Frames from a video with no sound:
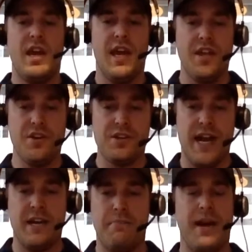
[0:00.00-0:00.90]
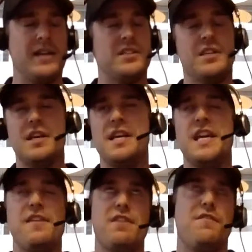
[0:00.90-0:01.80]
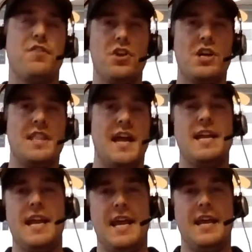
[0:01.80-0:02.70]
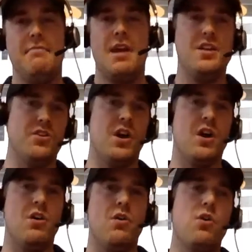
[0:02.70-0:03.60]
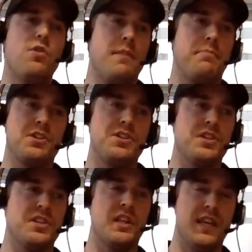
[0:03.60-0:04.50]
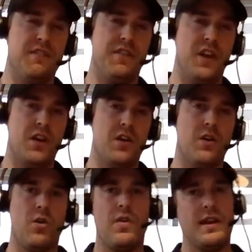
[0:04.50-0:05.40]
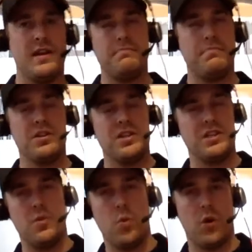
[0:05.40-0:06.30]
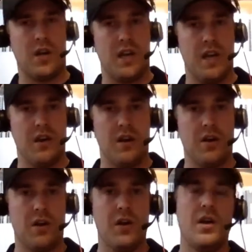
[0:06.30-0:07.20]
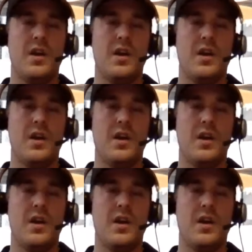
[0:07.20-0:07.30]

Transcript: In your database, even if you look at that name and you go, oh, that person doesn't live here or that person doesn't work here,